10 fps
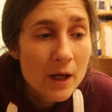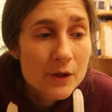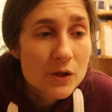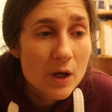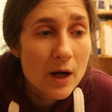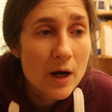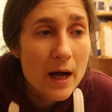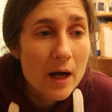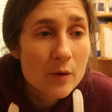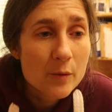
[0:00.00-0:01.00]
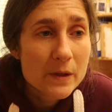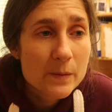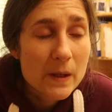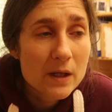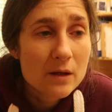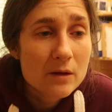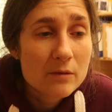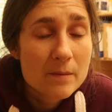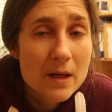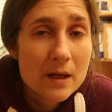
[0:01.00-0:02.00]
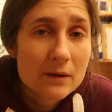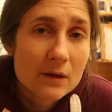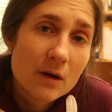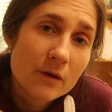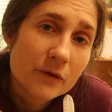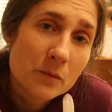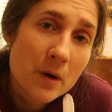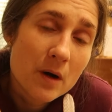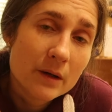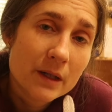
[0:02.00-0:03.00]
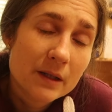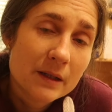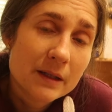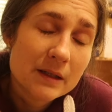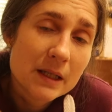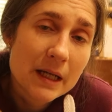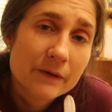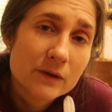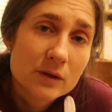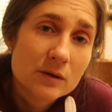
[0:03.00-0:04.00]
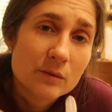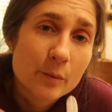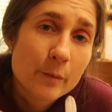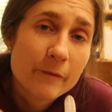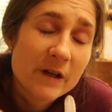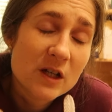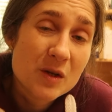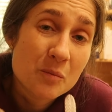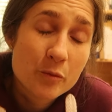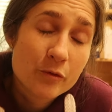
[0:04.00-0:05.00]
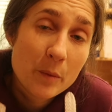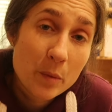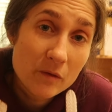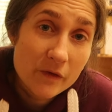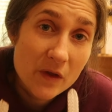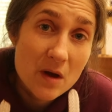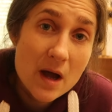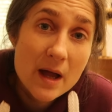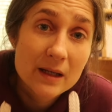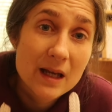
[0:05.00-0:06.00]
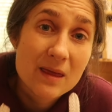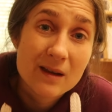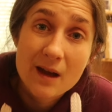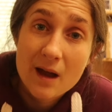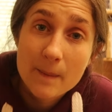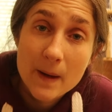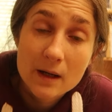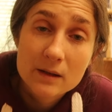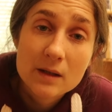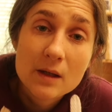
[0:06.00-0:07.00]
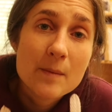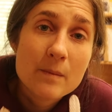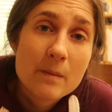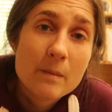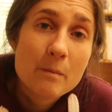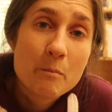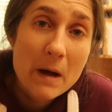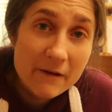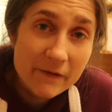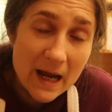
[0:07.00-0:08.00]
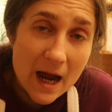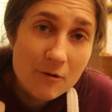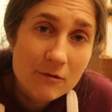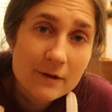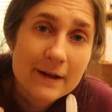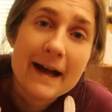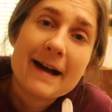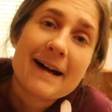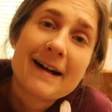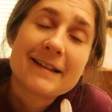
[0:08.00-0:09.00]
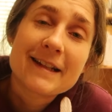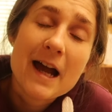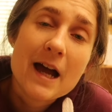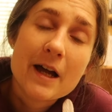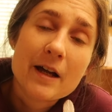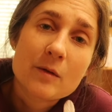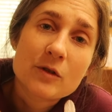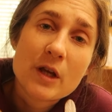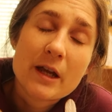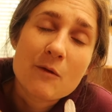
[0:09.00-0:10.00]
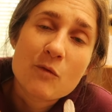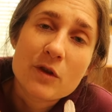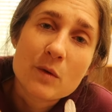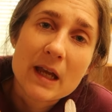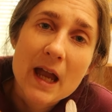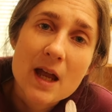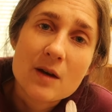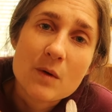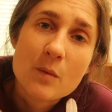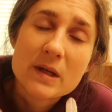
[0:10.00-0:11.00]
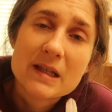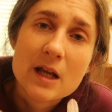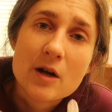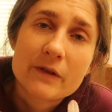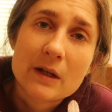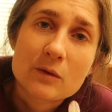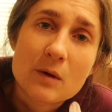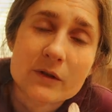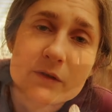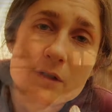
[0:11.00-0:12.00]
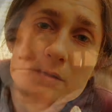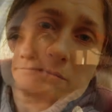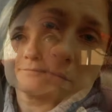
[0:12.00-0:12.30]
So I will be spending the remainder of the morning into the afternoon finishing prepping for that and getting the car packed. Bye for now, and I'll check in with you again when we're setting off down to Oxford.